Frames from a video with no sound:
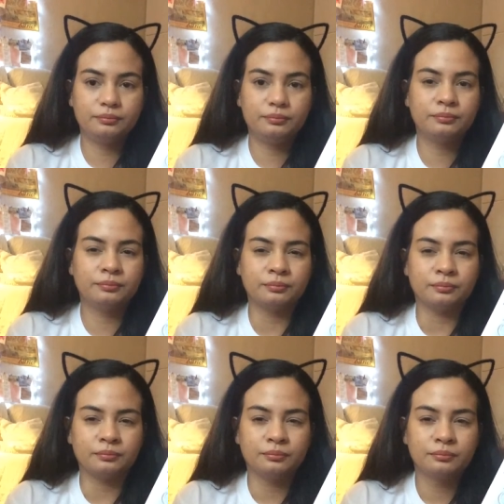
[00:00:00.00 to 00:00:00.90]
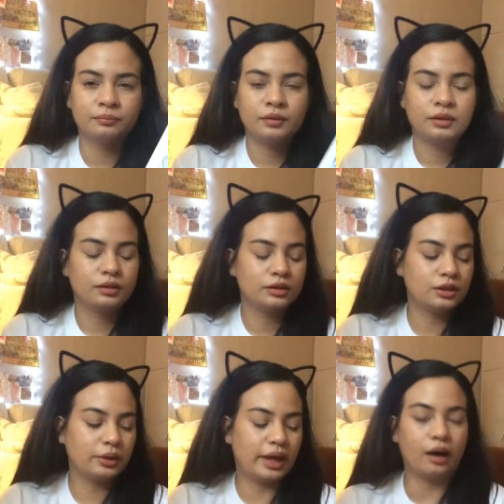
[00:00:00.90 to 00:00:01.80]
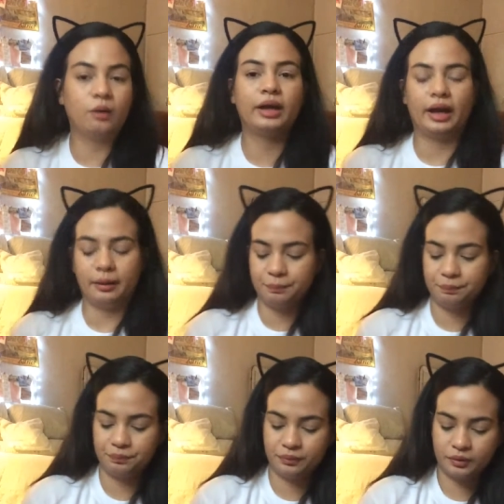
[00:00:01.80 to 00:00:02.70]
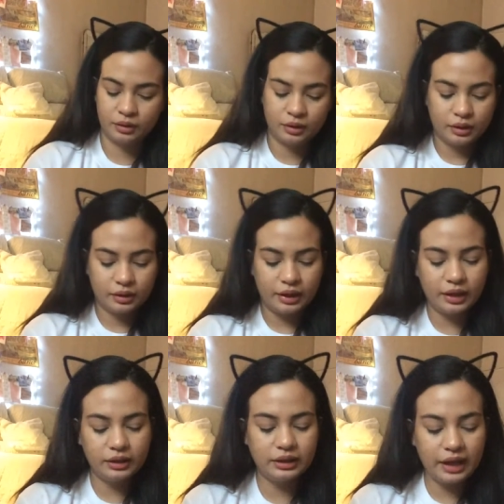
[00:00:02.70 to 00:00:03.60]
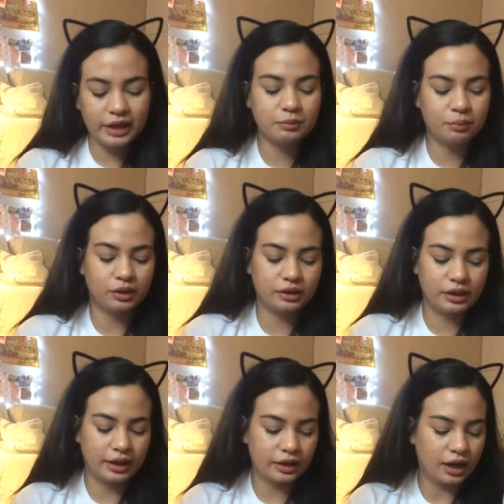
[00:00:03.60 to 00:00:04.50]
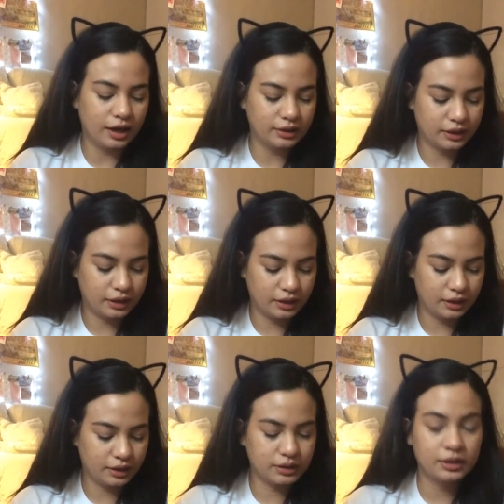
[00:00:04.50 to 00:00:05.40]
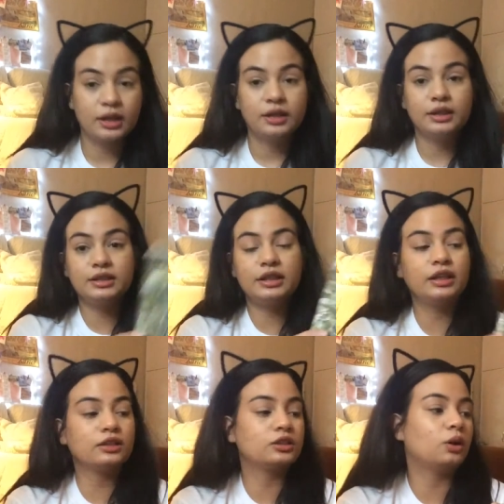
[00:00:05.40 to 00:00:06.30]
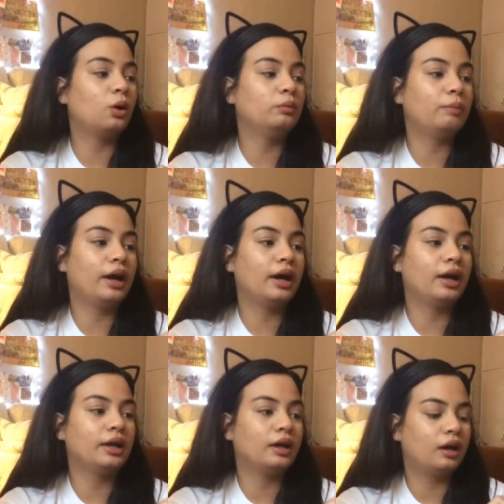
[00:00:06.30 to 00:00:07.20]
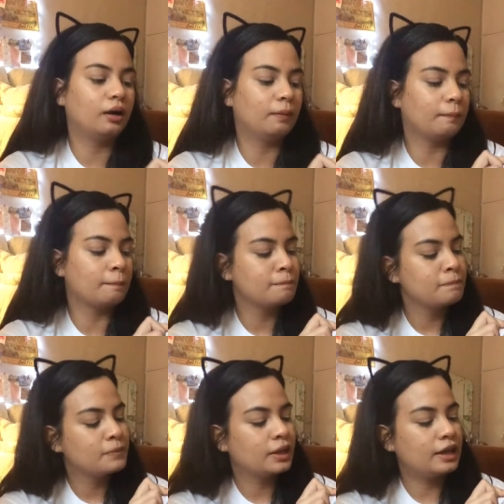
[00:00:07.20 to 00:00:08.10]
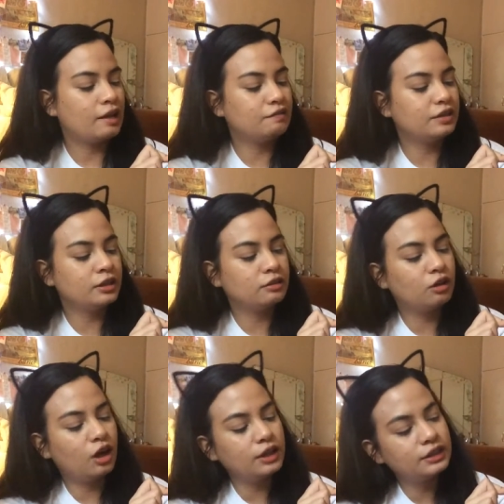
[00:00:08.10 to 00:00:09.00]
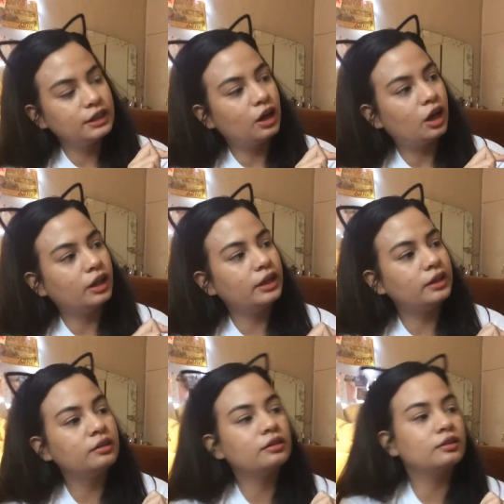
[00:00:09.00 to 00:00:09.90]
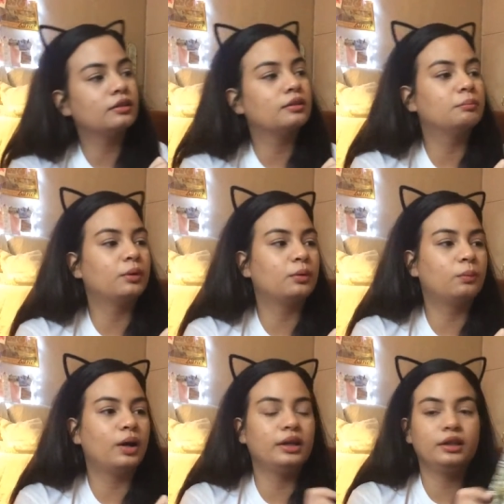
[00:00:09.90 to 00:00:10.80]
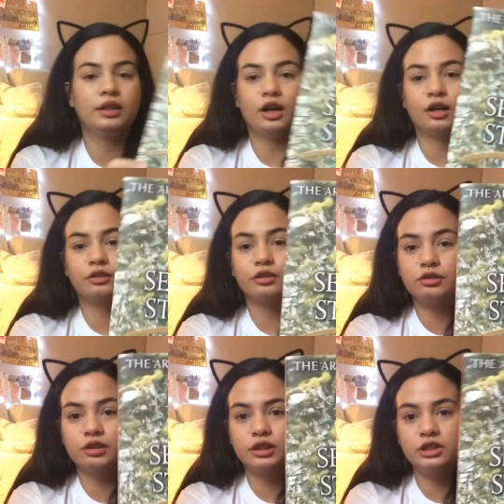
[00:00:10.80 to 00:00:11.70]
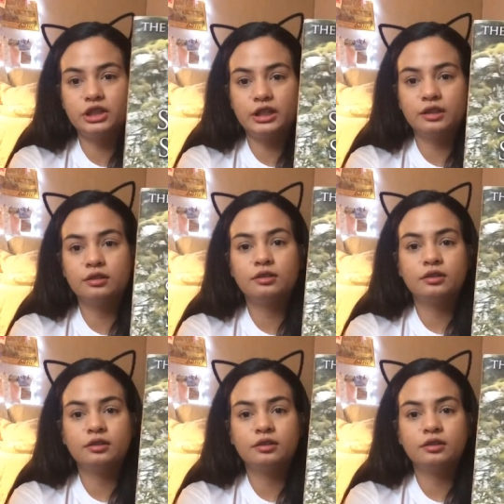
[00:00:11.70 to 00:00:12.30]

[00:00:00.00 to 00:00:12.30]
So yeah, okay. Then the next book that I got is The Seeing Stone by Kevin Crossley Holland, book one in the Arthur trilogy.